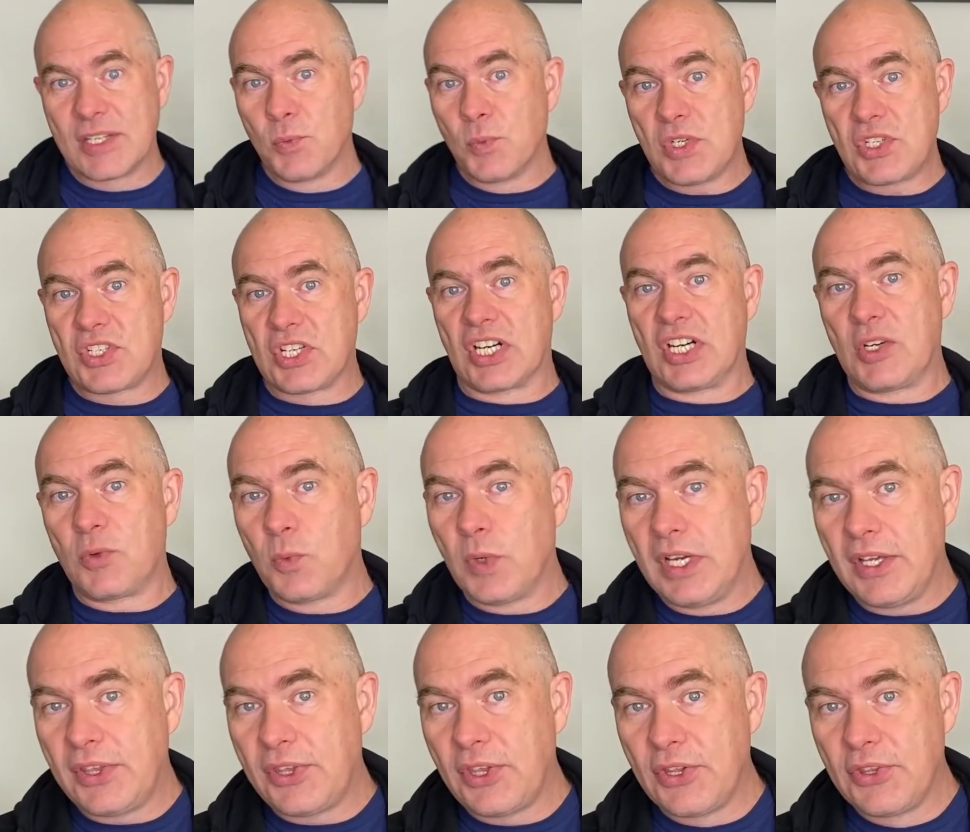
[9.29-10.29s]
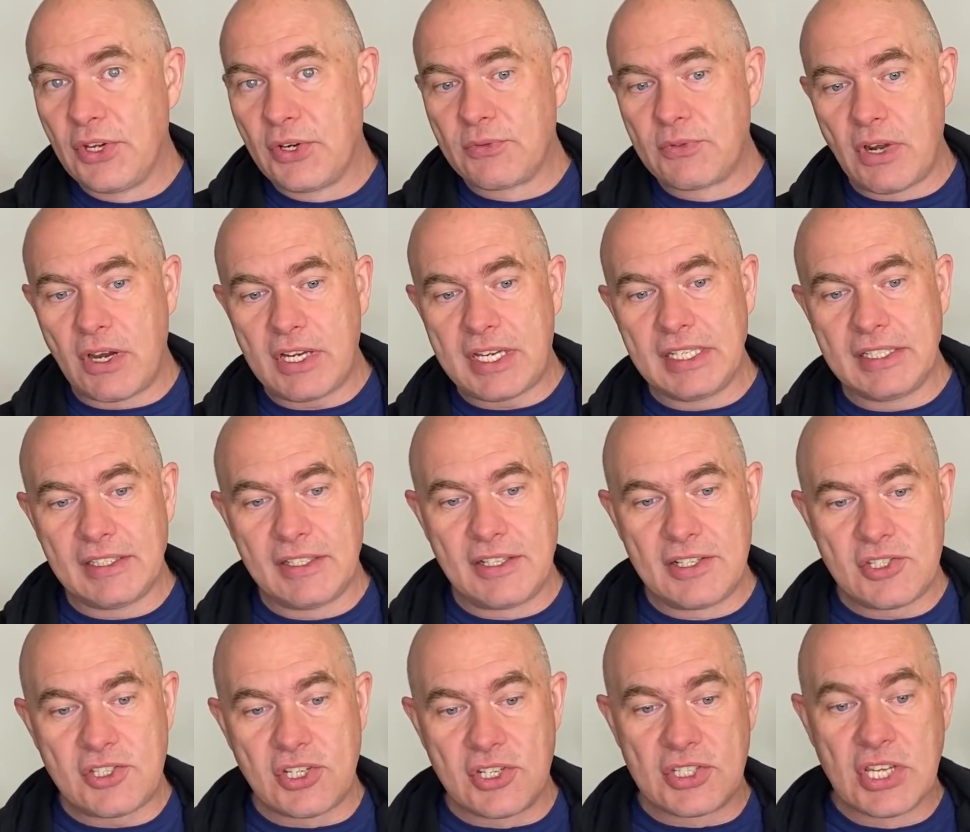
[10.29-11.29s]
And we start with the rocket
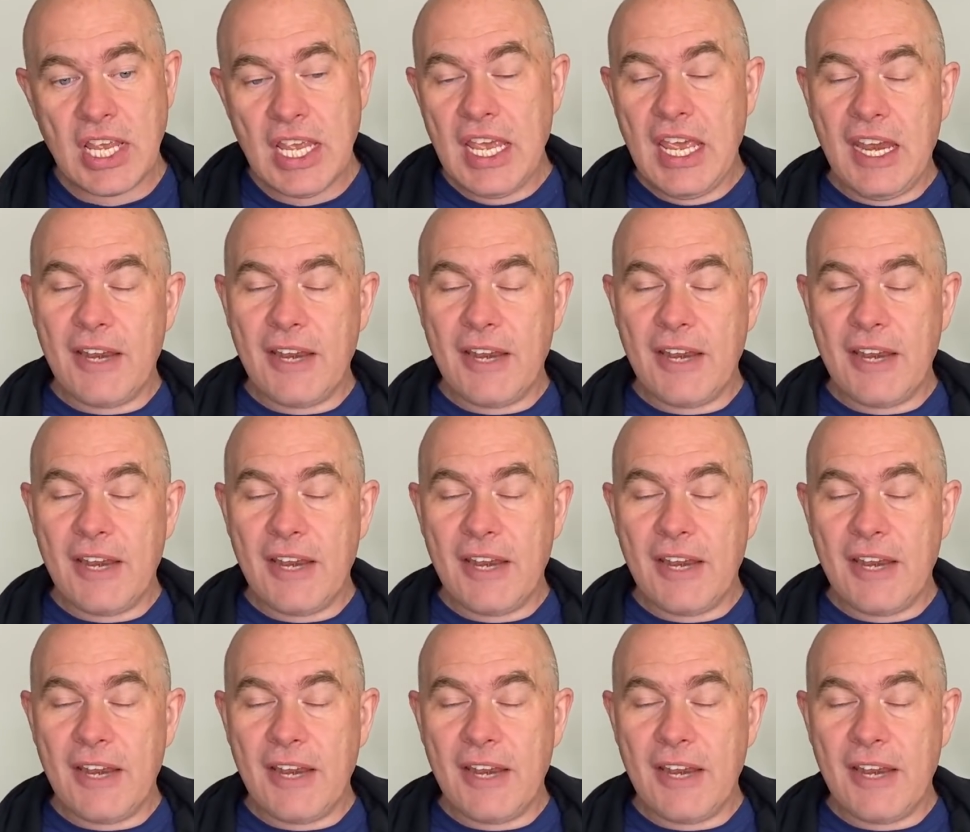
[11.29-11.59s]
launches.